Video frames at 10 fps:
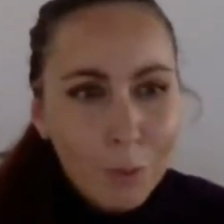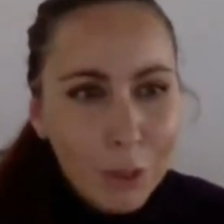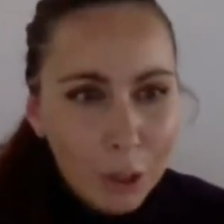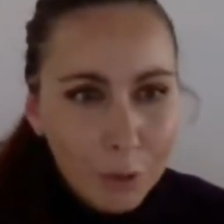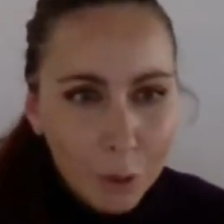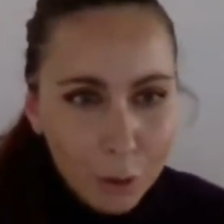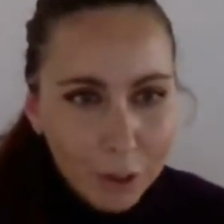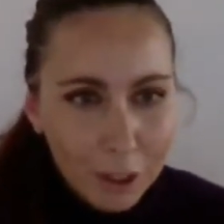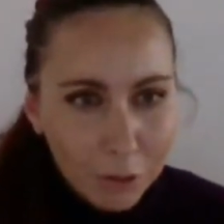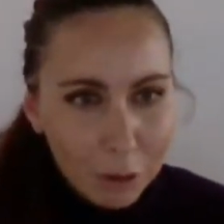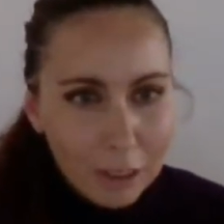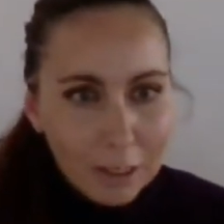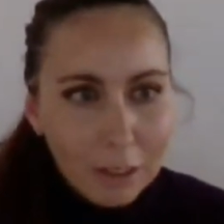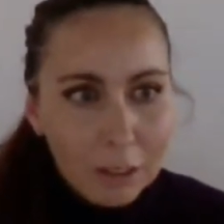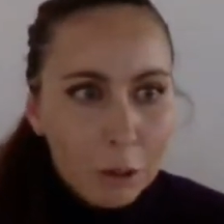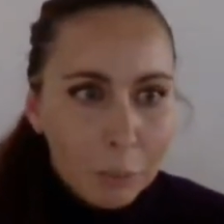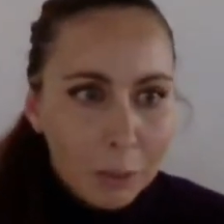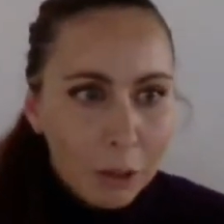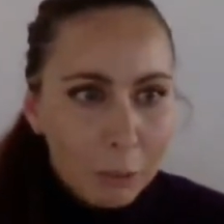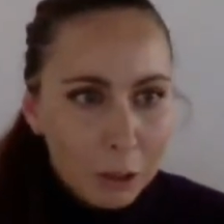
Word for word: the four countries, the European